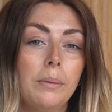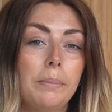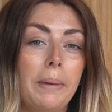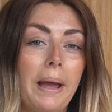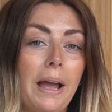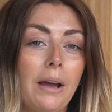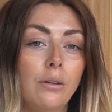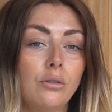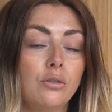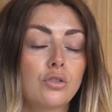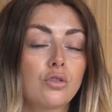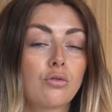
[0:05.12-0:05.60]

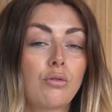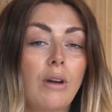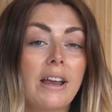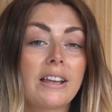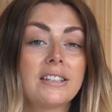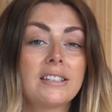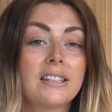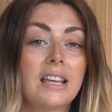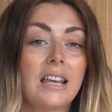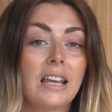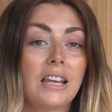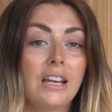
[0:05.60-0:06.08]
about
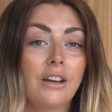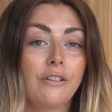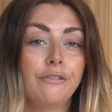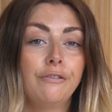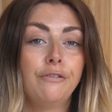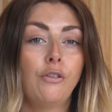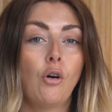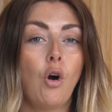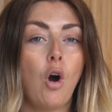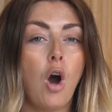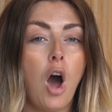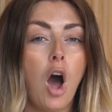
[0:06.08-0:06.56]
dressing
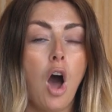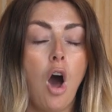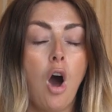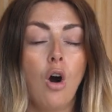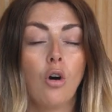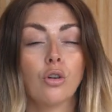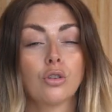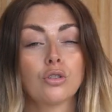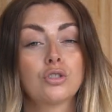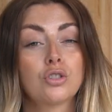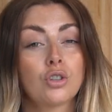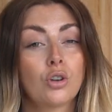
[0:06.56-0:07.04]
for
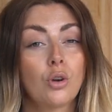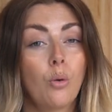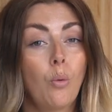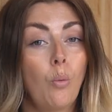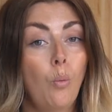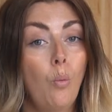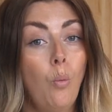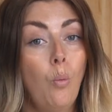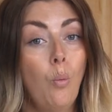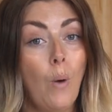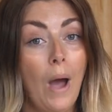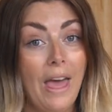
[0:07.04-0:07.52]
hot
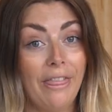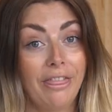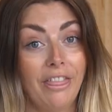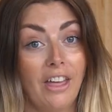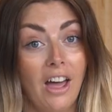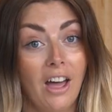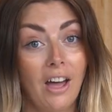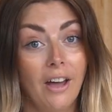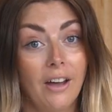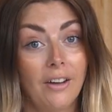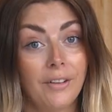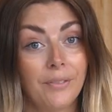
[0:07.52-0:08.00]

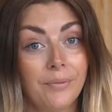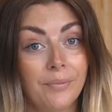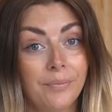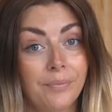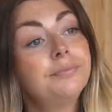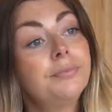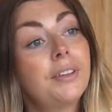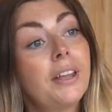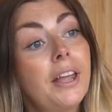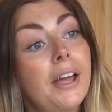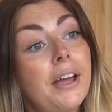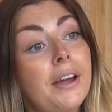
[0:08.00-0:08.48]
weather.
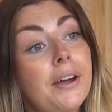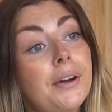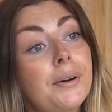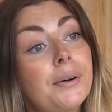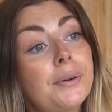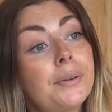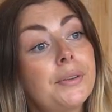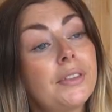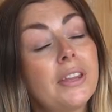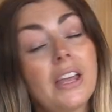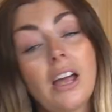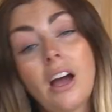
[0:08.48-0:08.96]

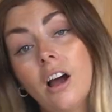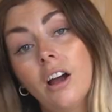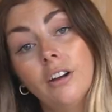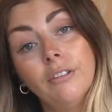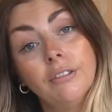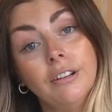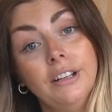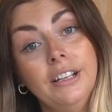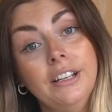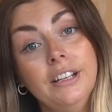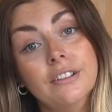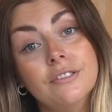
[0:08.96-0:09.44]
Now, the
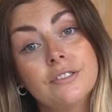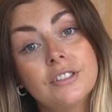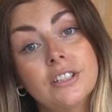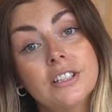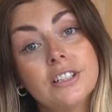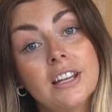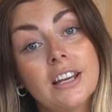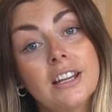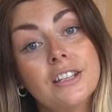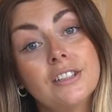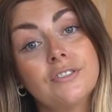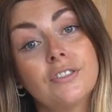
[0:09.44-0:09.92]
irony of
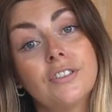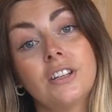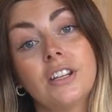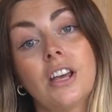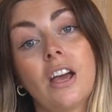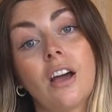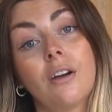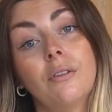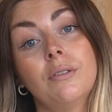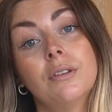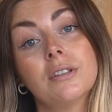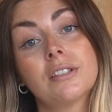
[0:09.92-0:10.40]
today's
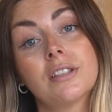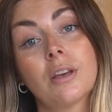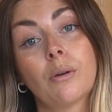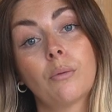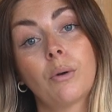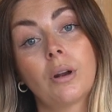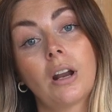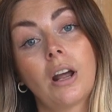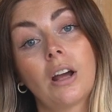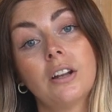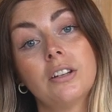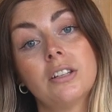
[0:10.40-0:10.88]
video is that
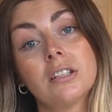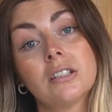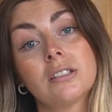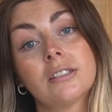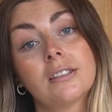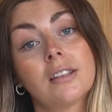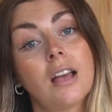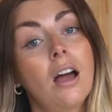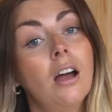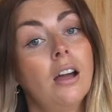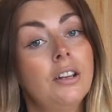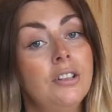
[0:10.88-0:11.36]
when I
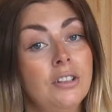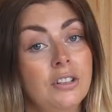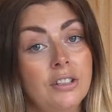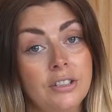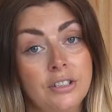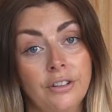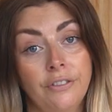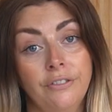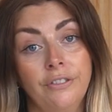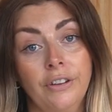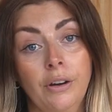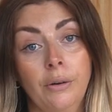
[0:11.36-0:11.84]
decided
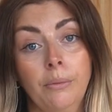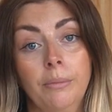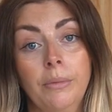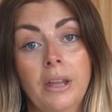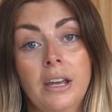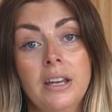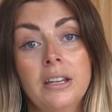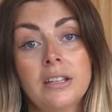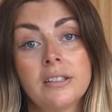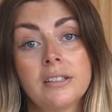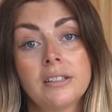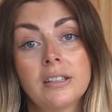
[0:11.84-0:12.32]
to film
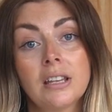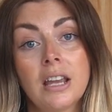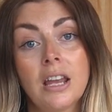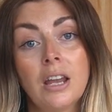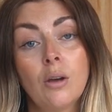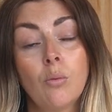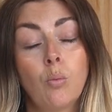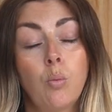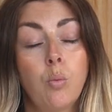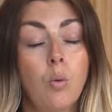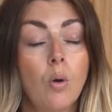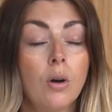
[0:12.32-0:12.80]
this,
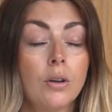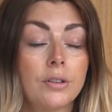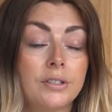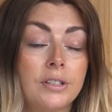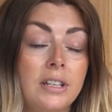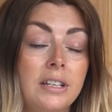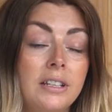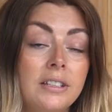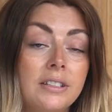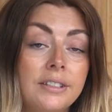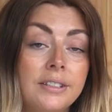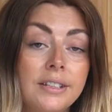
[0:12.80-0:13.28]
it was
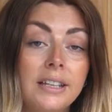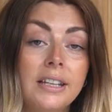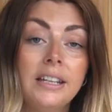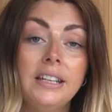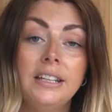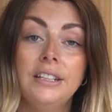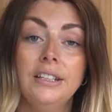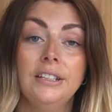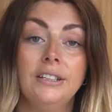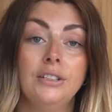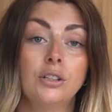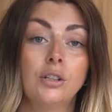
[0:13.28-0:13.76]

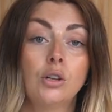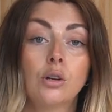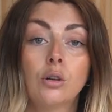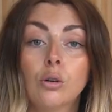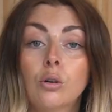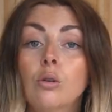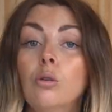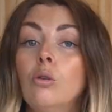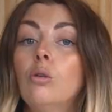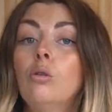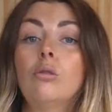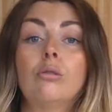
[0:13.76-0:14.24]
indeed
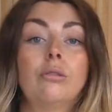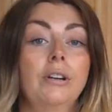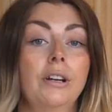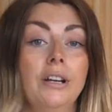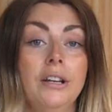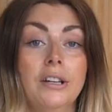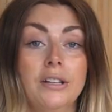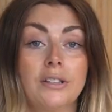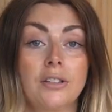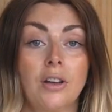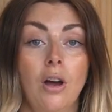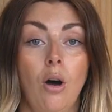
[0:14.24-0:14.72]

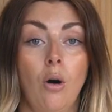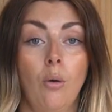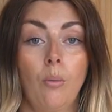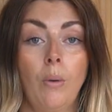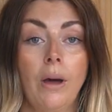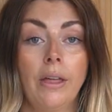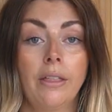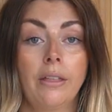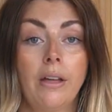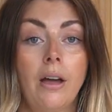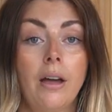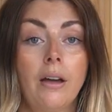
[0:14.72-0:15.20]
glorious hot
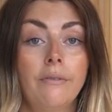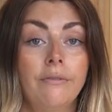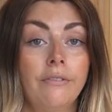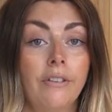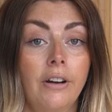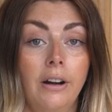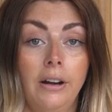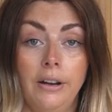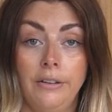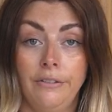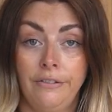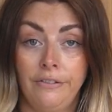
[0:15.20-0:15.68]
weather and
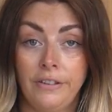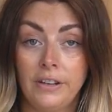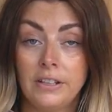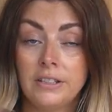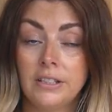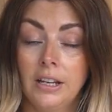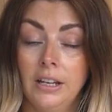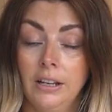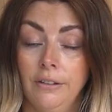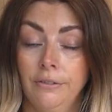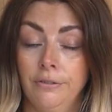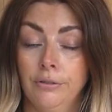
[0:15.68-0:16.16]
very
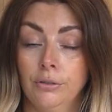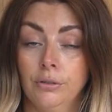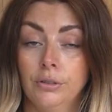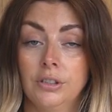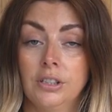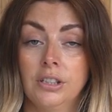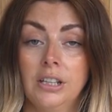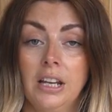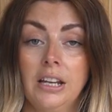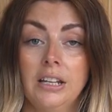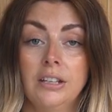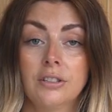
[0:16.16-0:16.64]
fitting for
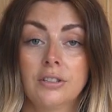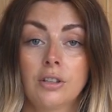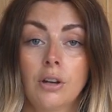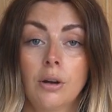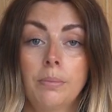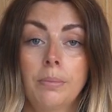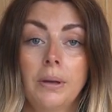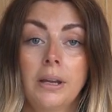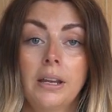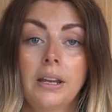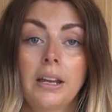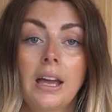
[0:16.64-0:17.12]
today's
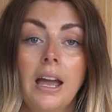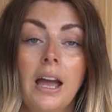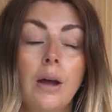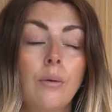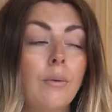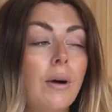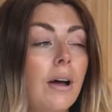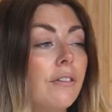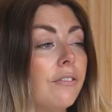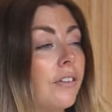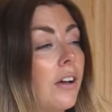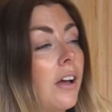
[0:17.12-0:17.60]
topic.
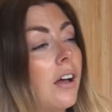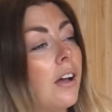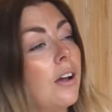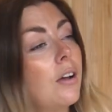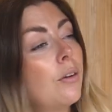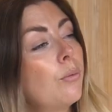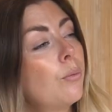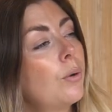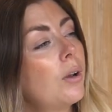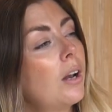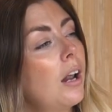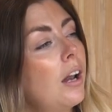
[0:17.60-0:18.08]

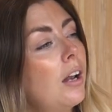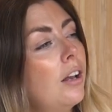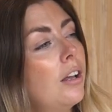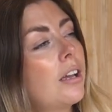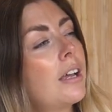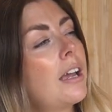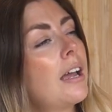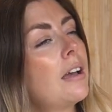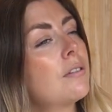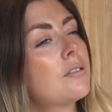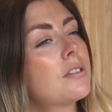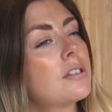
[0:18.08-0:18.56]
However, when I
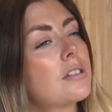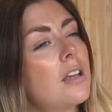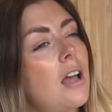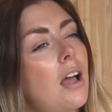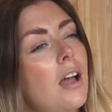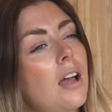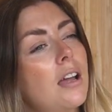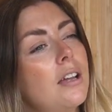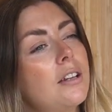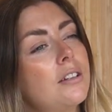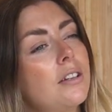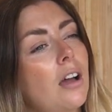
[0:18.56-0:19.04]
look
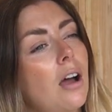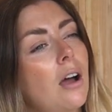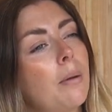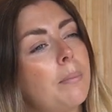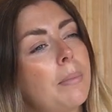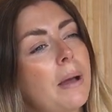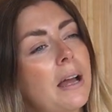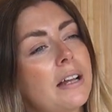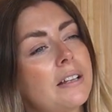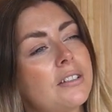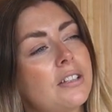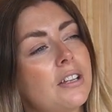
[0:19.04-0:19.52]
outside our
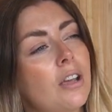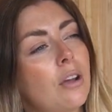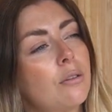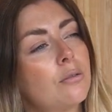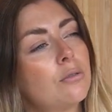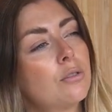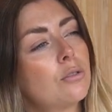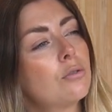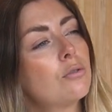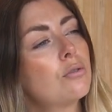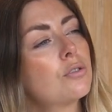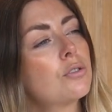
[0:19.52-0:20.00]
patio
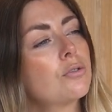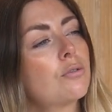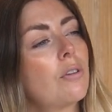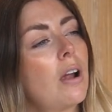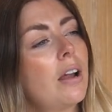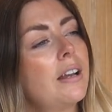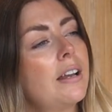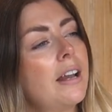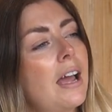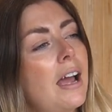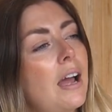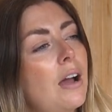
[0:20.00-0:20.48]
doors
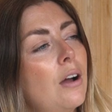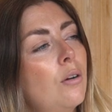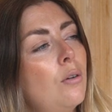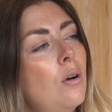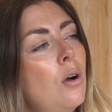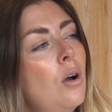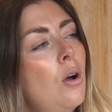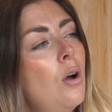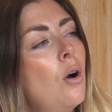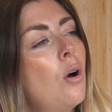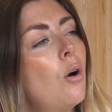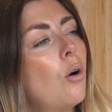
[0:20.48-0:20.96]
right
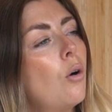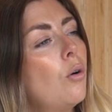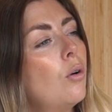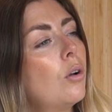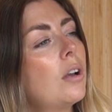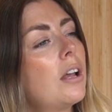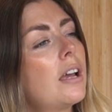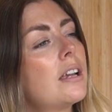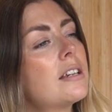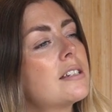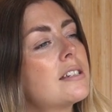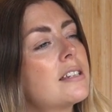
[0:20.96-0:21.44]
now,
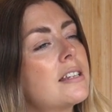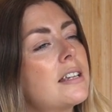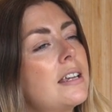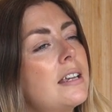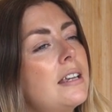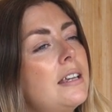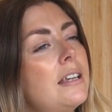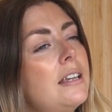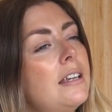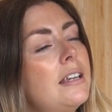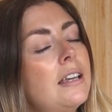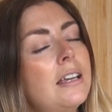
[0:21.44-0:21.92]
all I
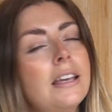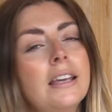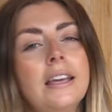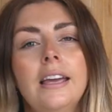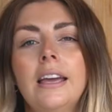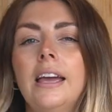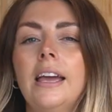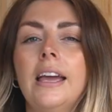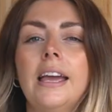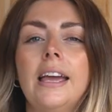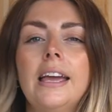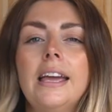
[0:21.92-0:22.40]
see
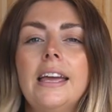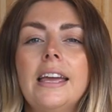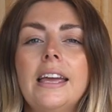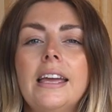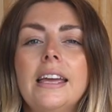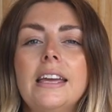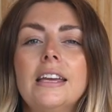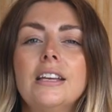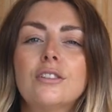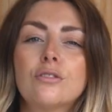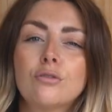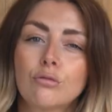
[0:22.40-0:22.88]

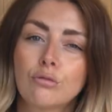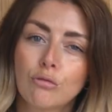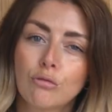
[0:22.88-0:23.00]
is